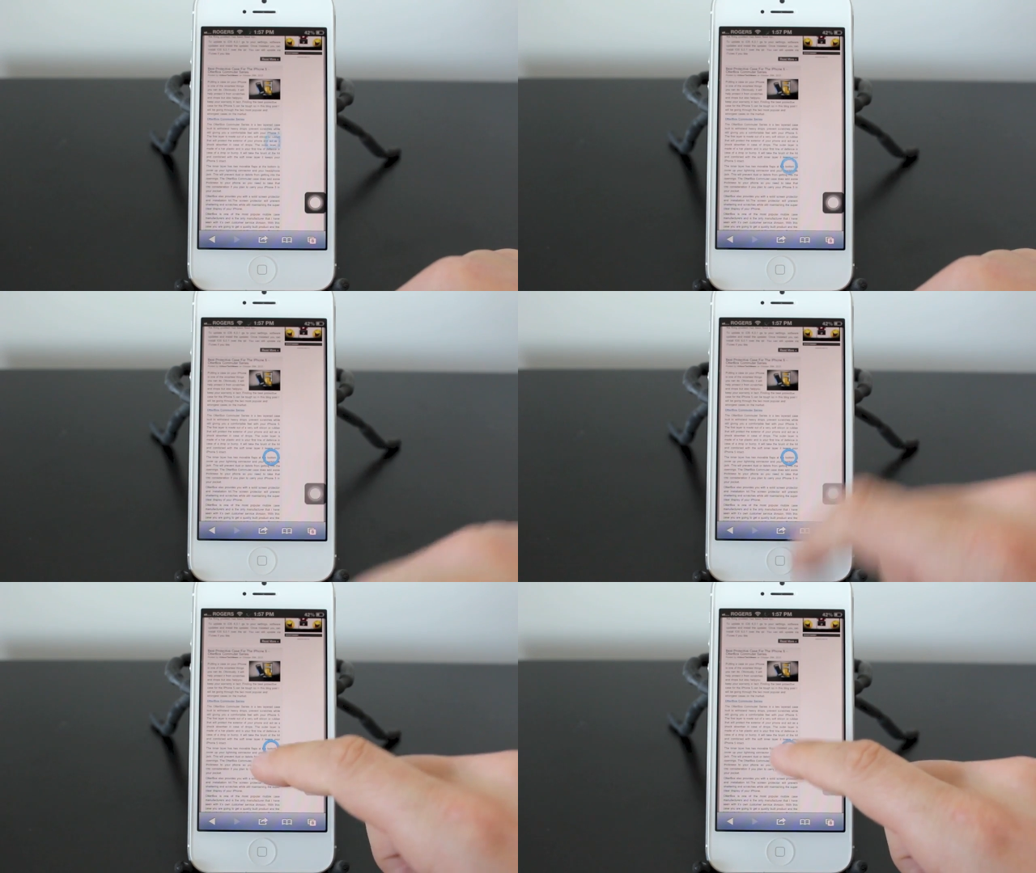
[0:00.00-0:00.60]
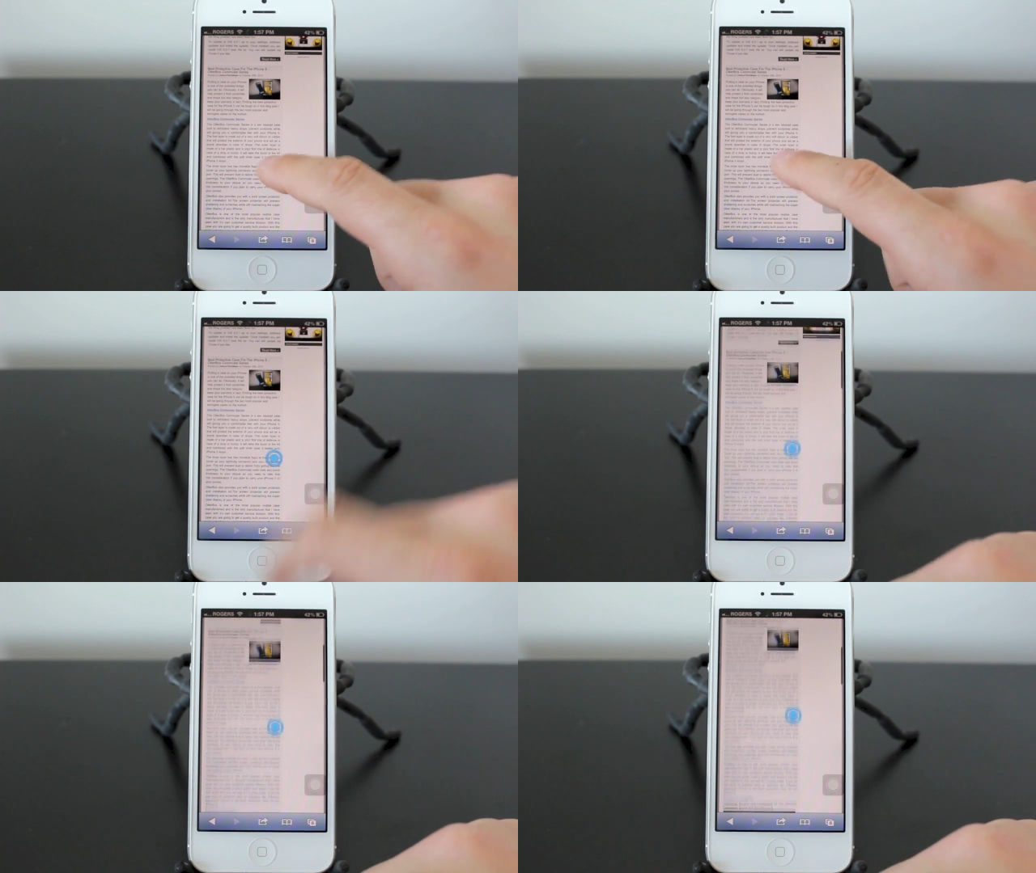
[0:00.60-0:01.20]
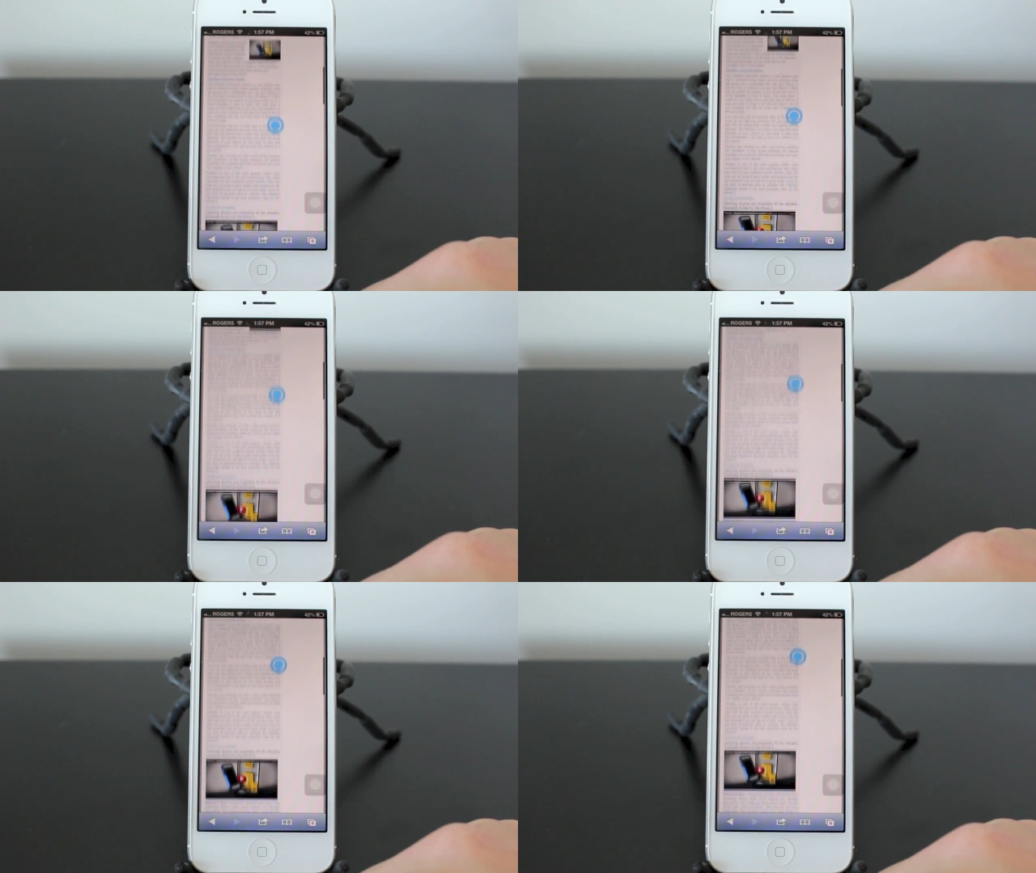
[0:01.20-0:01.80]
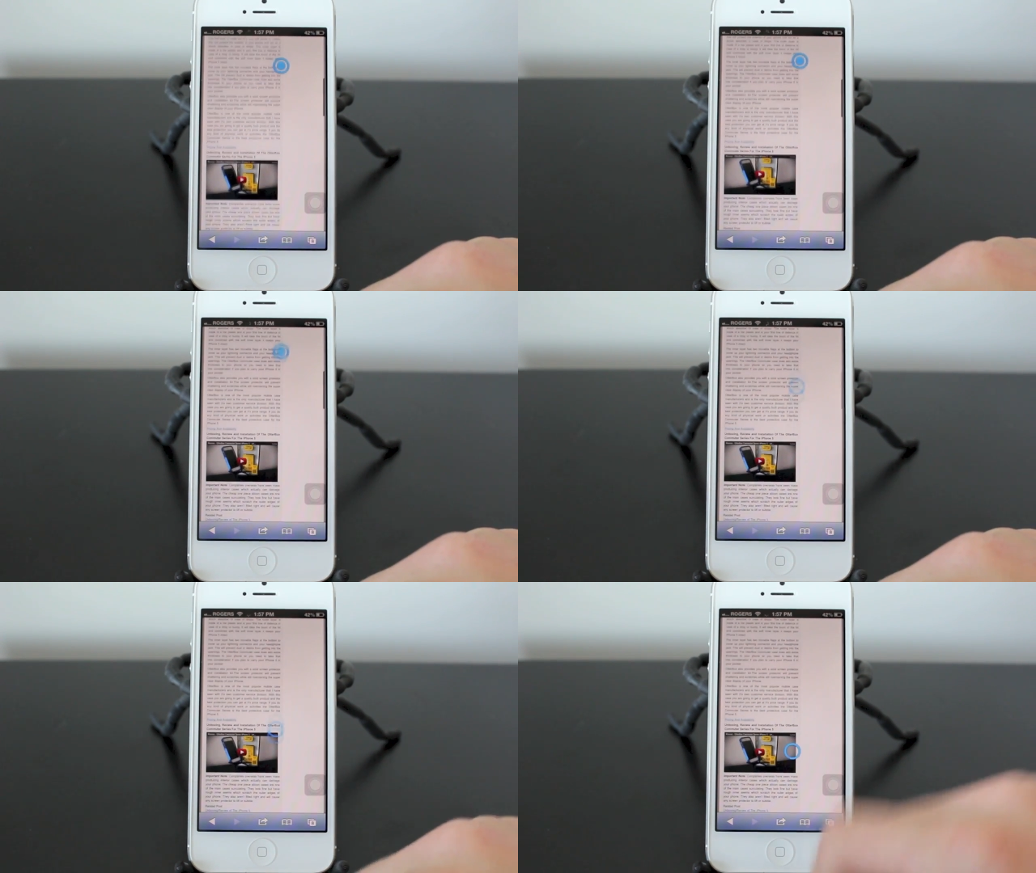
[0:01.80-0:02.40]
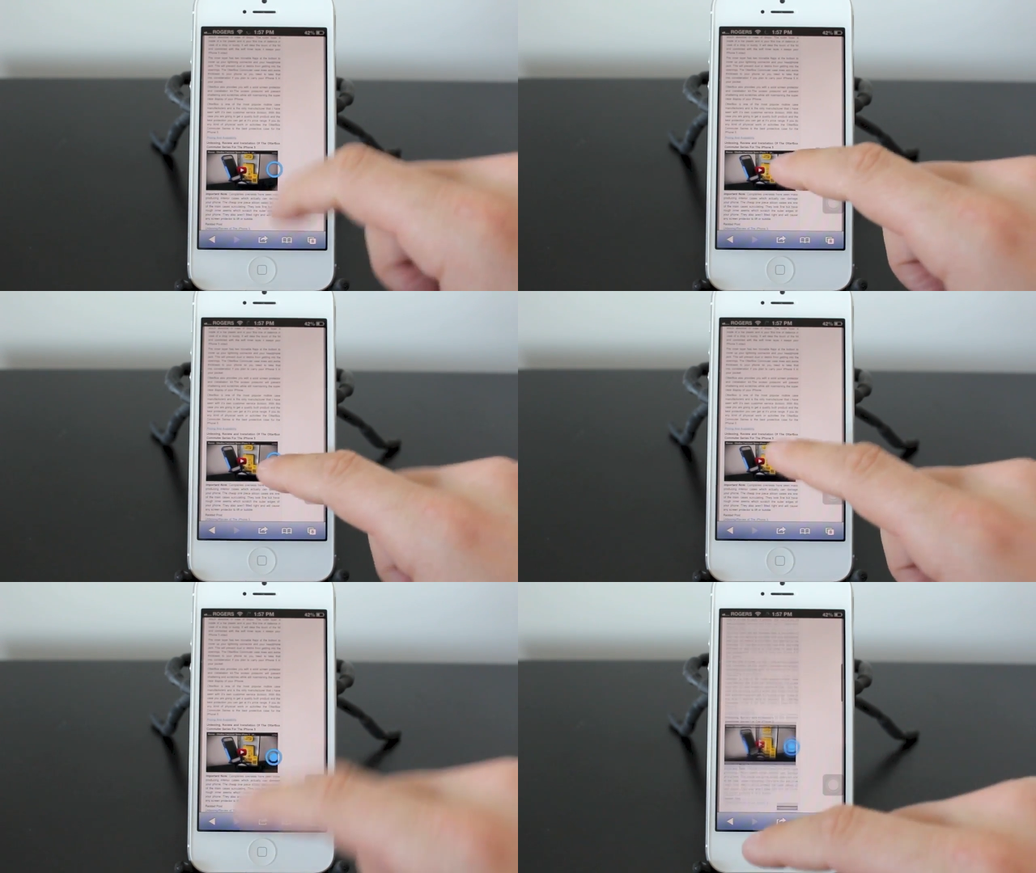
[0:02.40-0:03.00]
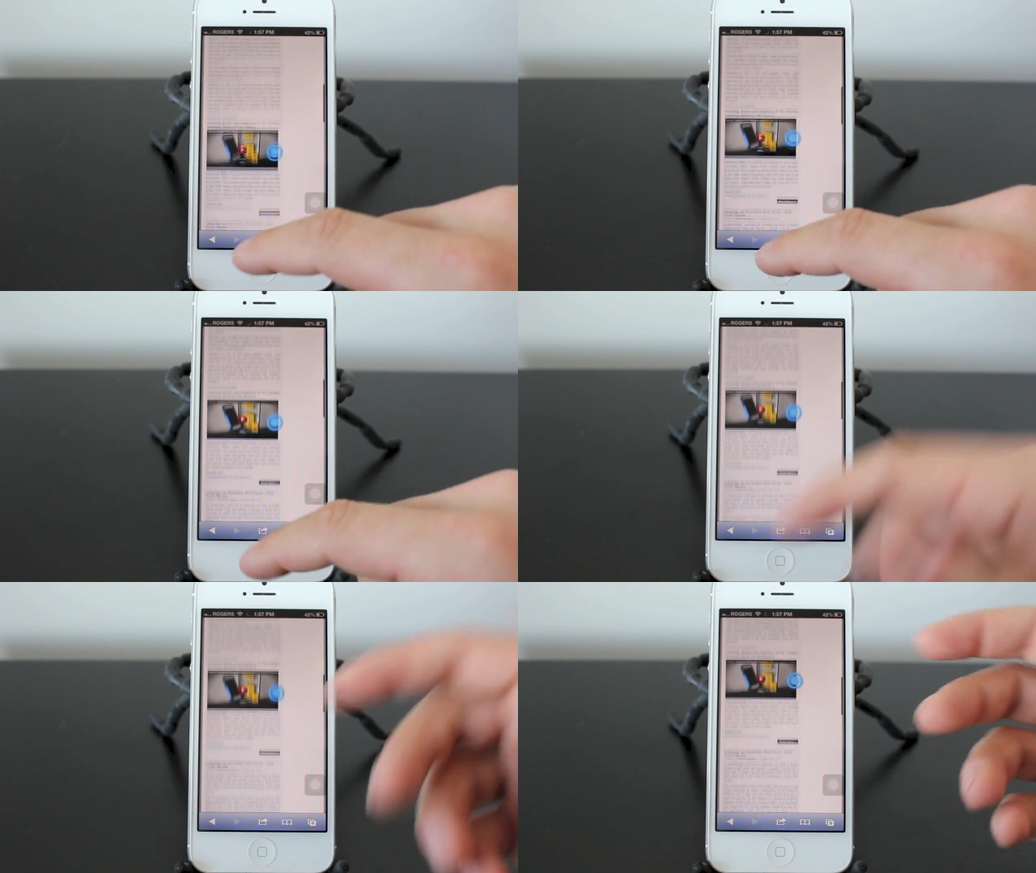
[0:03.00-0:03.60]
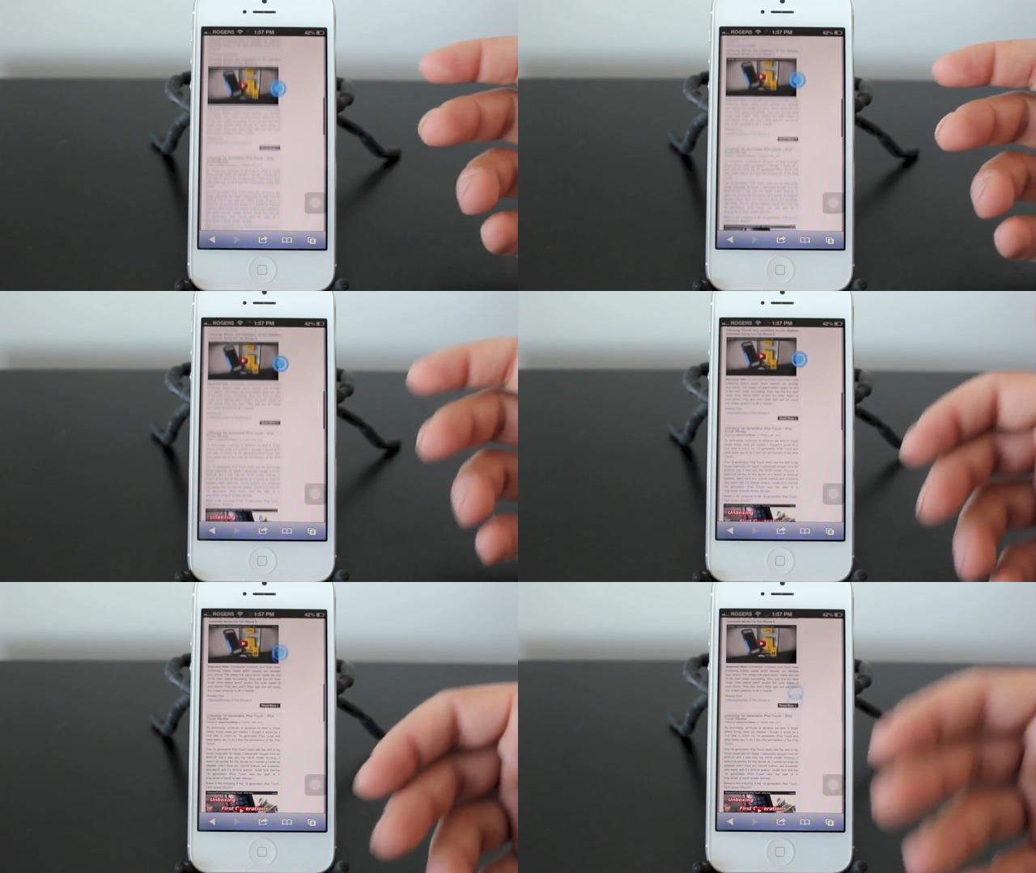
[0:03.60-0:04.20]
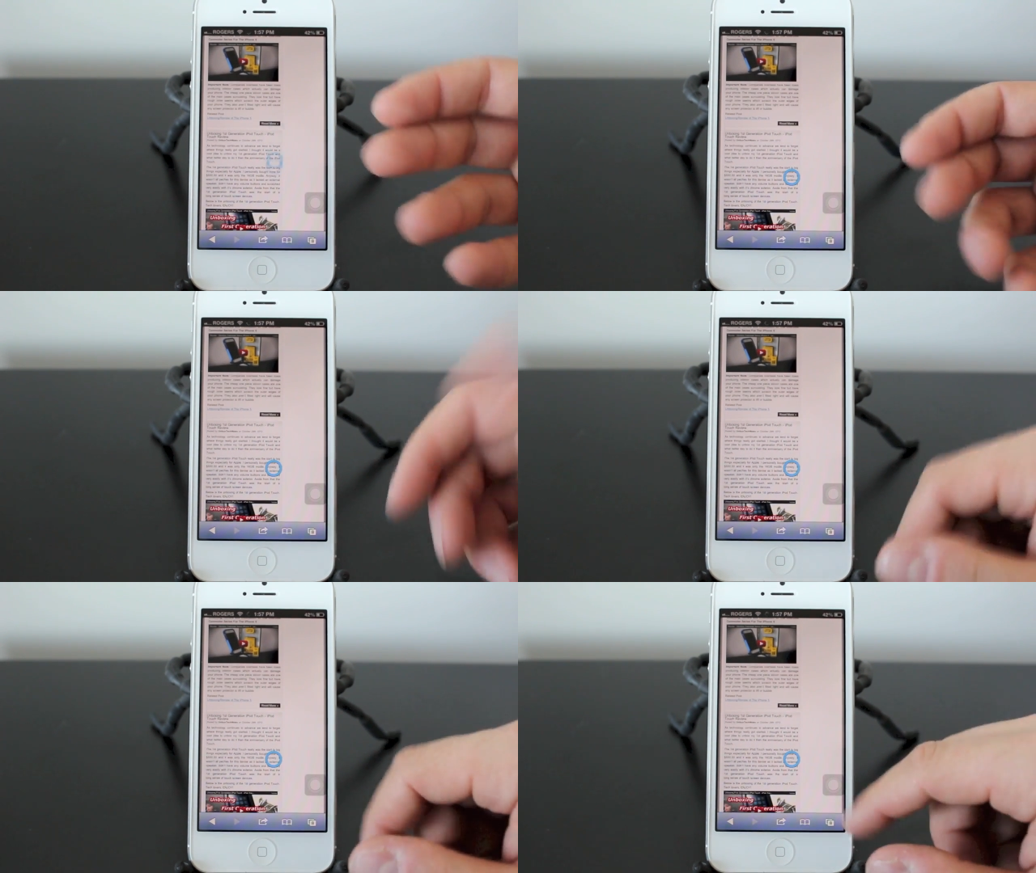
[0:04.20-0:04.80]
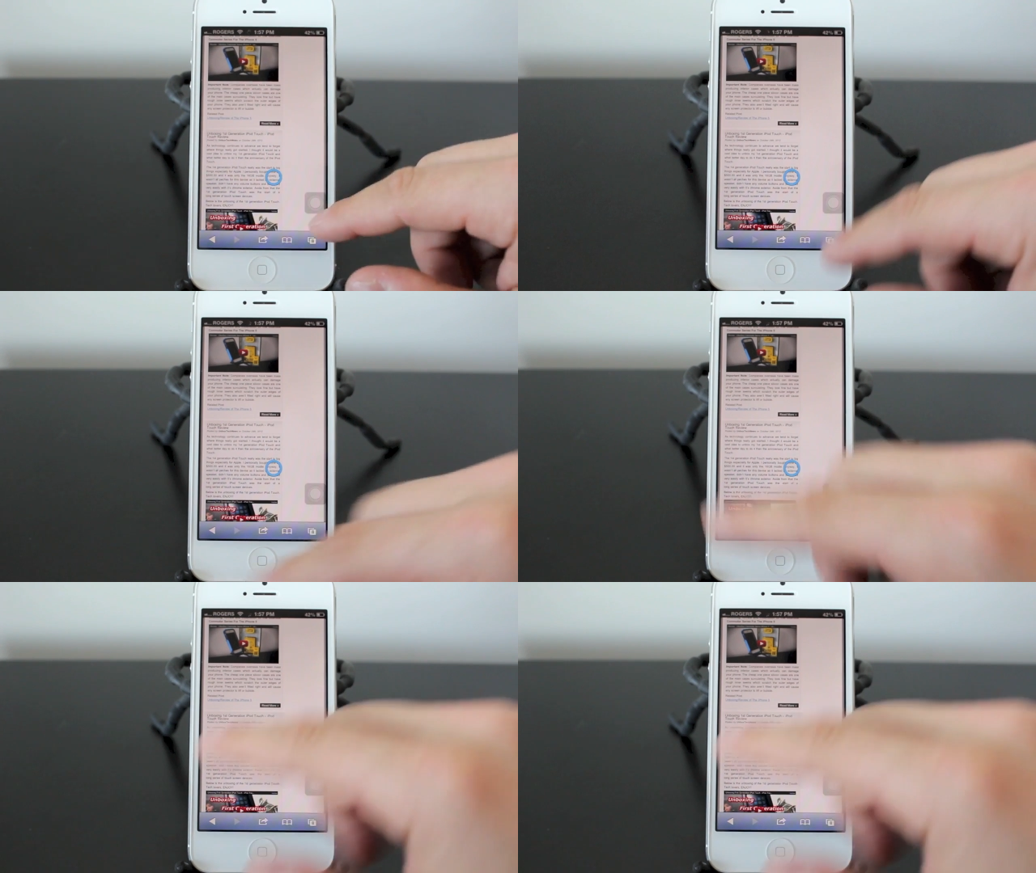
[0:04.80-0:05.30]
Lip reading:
(no speaker visible)